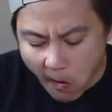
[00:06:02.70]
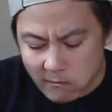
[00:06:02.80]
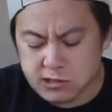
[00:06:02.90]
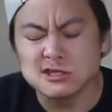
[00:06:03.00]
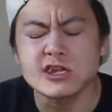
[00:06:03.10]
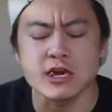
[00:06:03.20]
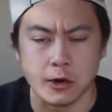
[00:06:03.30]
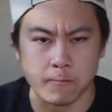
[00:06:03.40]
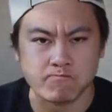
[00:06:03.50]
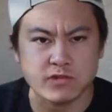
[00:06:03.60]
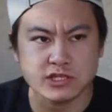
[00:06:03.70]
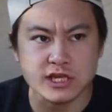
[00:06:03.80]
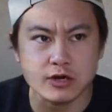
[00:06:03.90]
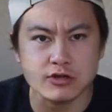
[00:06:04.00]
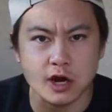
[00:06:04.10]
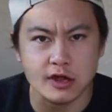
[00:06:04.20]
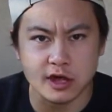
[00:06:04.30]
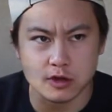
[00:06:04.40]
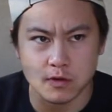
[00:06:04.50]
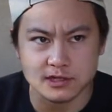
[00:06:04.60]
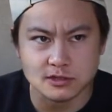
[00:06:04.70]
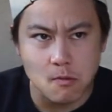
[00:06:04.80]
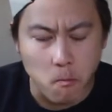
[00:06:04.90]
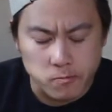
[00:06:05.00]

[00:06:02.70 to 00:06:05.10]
It's thinner. It's thinner than all the other ones.